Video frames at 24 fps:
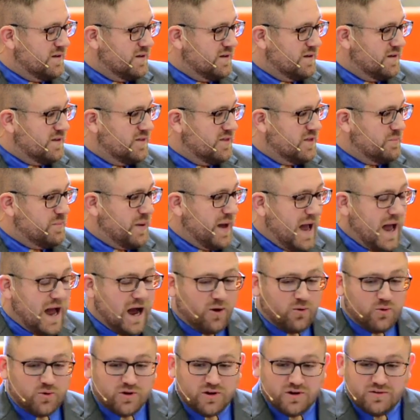the
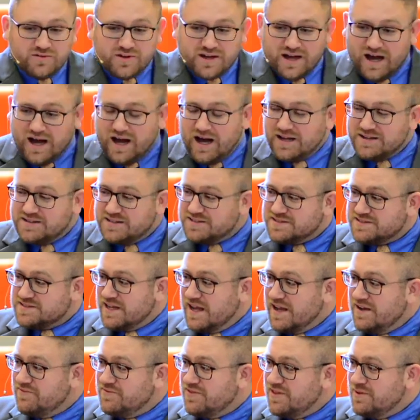power of God to
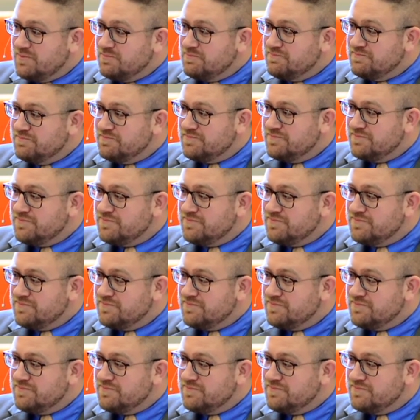save them